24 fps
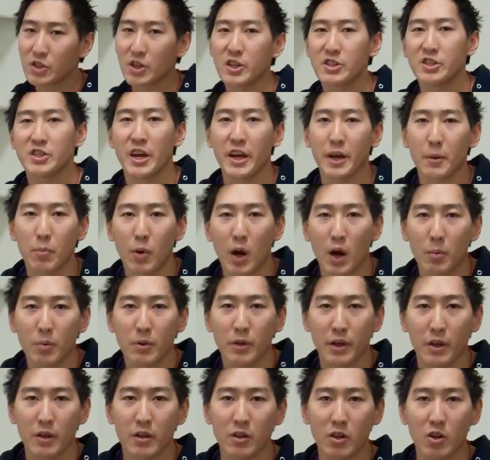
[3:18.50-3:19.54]
is going to take
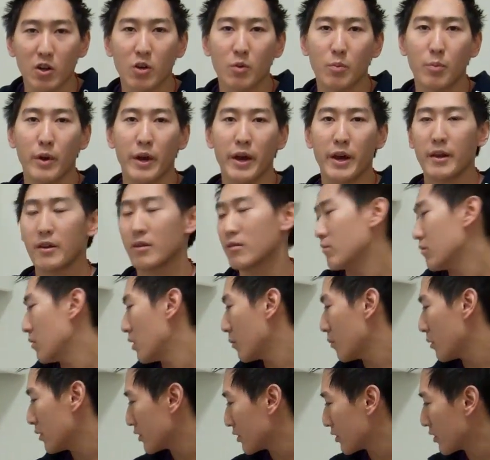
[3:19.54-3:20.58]
probably a little bit. I'm
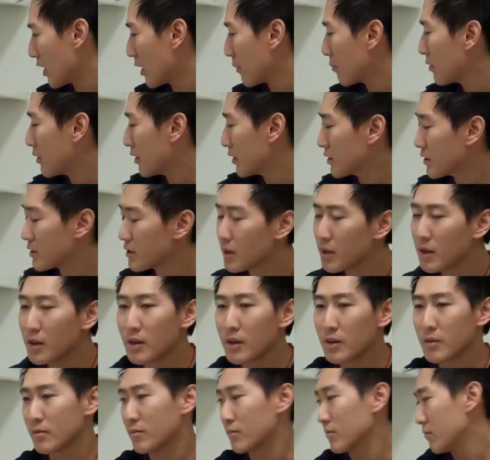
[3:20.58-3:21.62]
going to stop
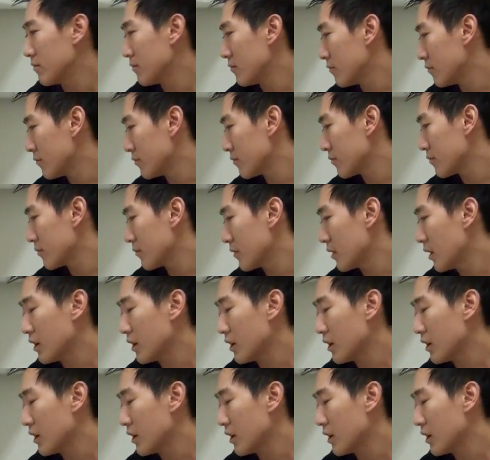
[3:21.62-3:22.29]
this.